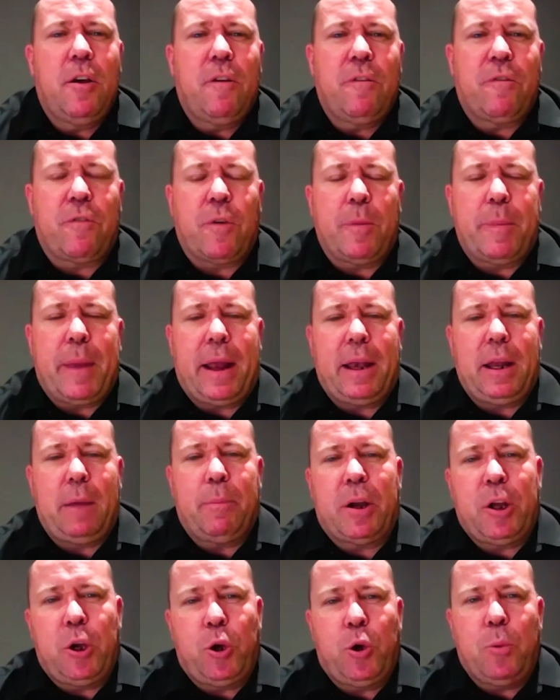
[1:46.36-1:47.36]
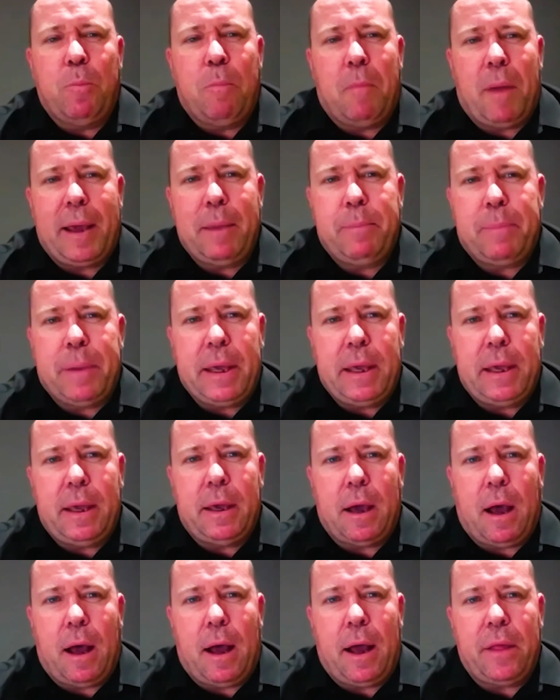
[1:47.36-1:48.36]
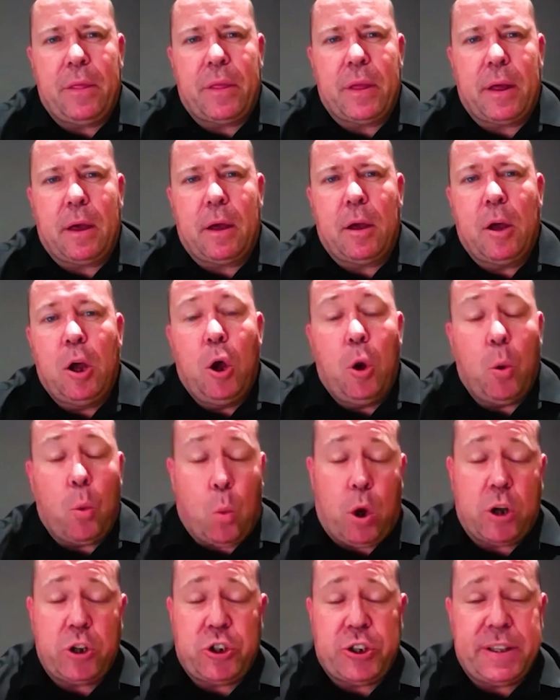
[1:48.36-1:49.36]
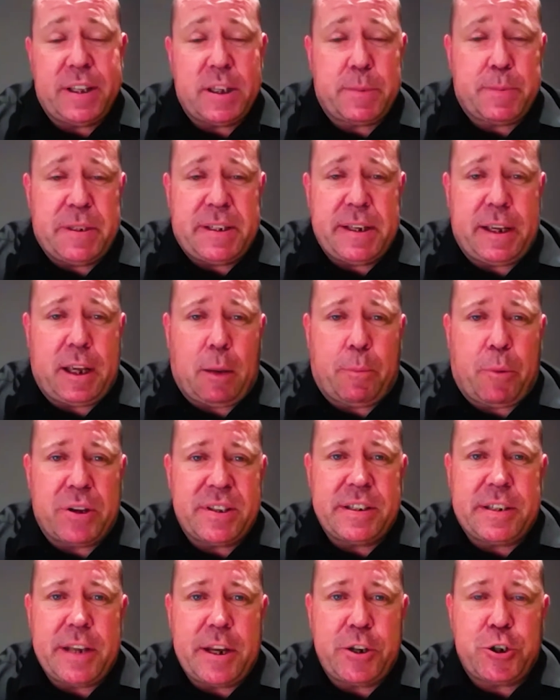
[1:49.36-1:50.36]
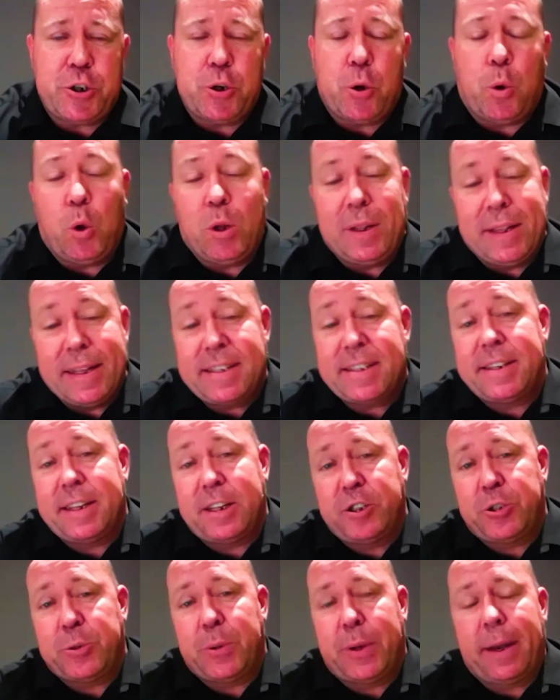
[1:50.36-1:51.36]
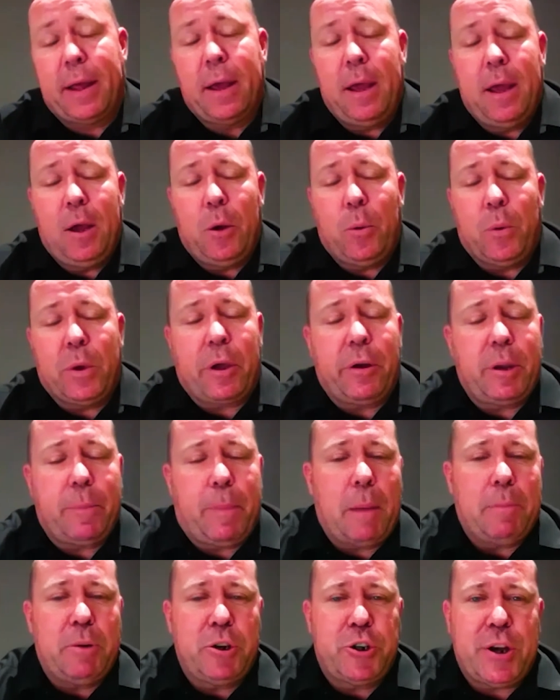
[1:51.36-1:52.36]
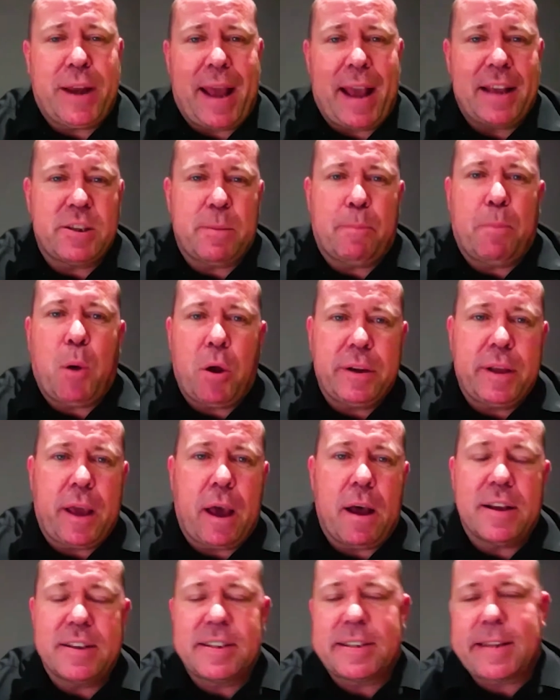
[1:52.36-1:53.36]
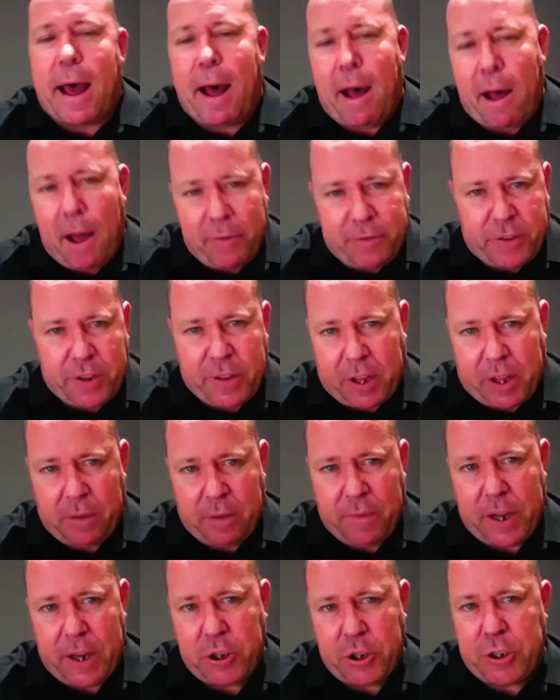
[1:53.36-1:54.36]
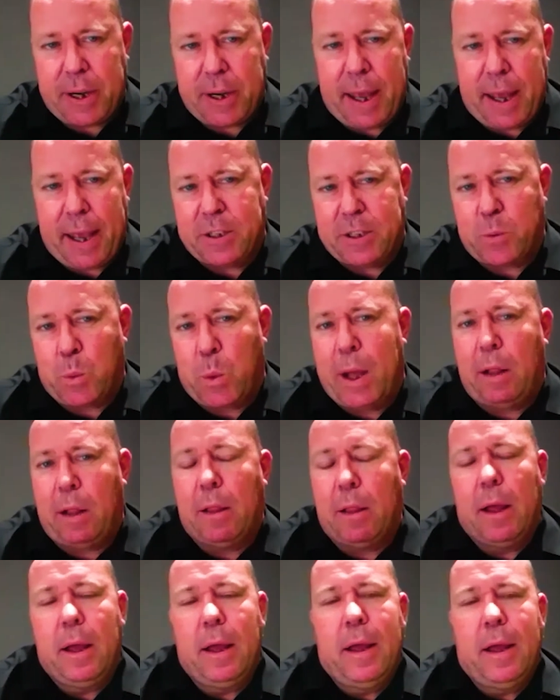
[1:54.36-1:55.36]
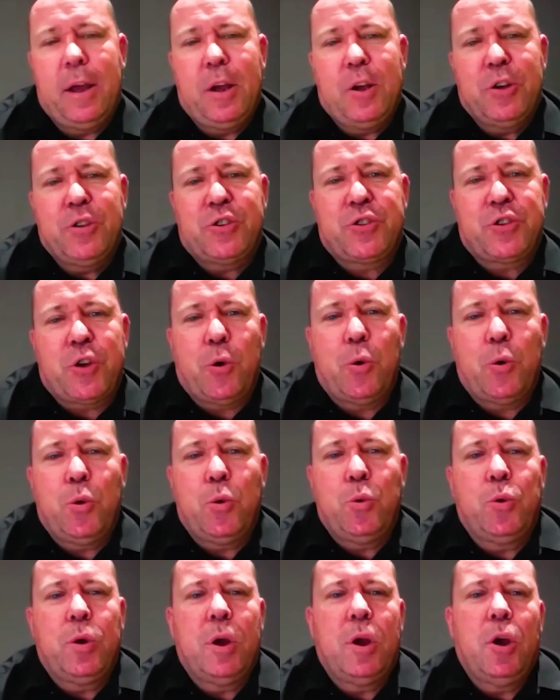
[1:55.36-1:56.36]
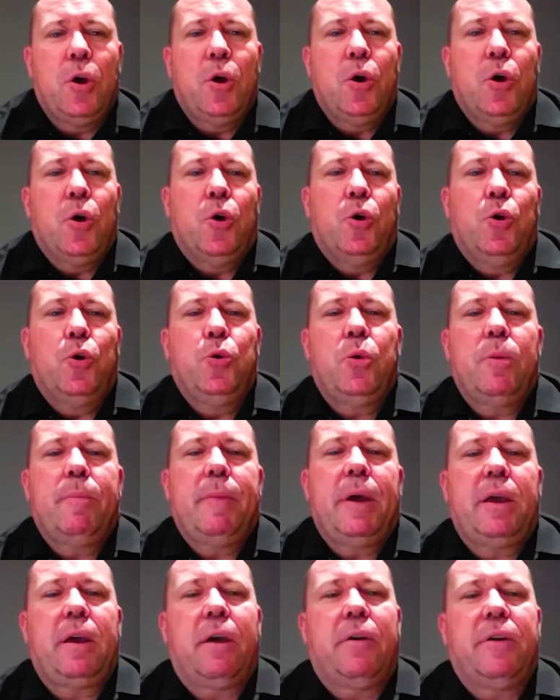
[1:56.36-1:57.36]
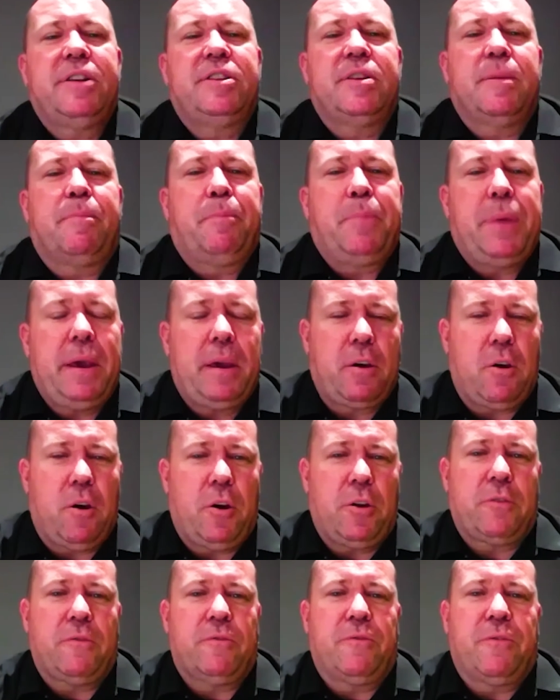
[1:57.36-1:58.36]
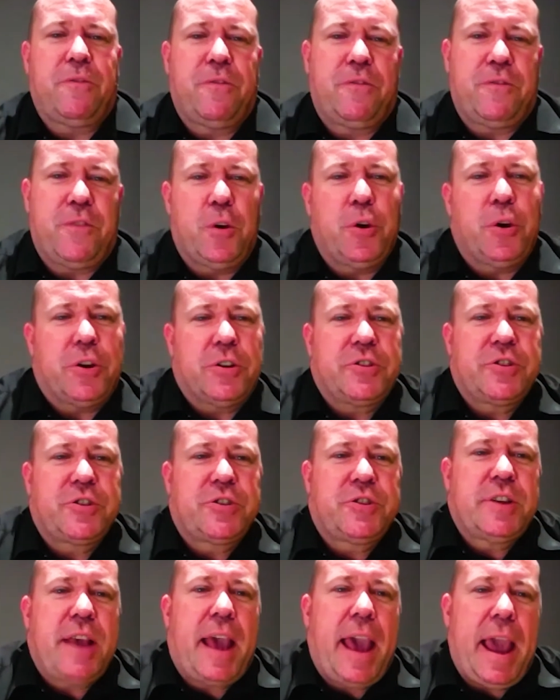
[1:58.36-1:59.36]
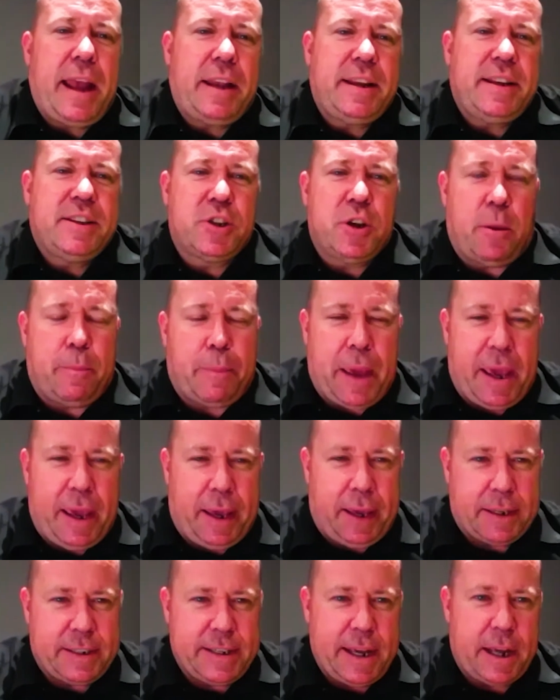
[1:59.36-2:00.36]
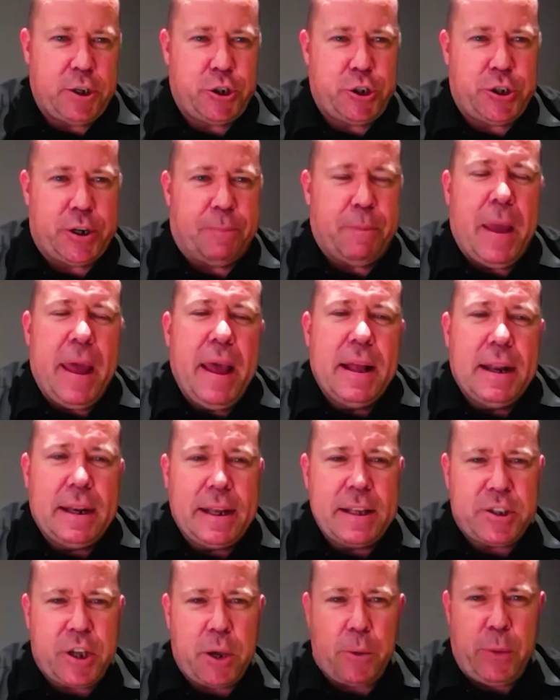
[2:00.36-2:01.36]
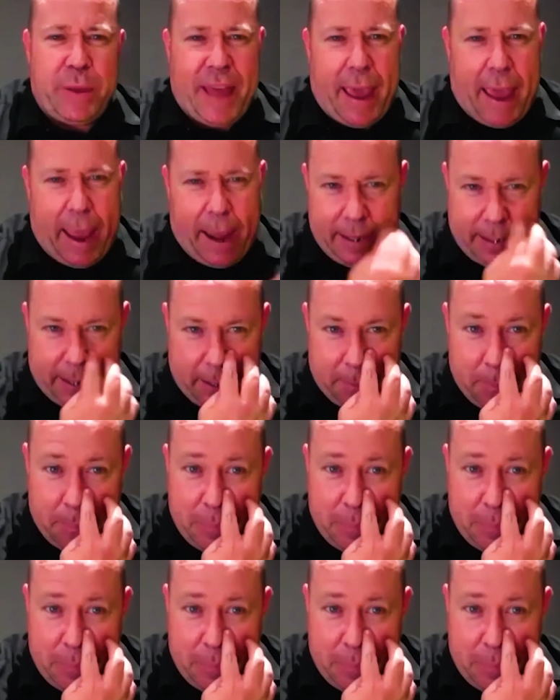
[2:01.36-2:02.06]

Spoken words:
from anybody who might be either watching this particular presentation or listening to it. We're going to publish it as a podcast after the convention as well. So who am I going to pick on first? Andy's not paying attention. Let's go with Andy.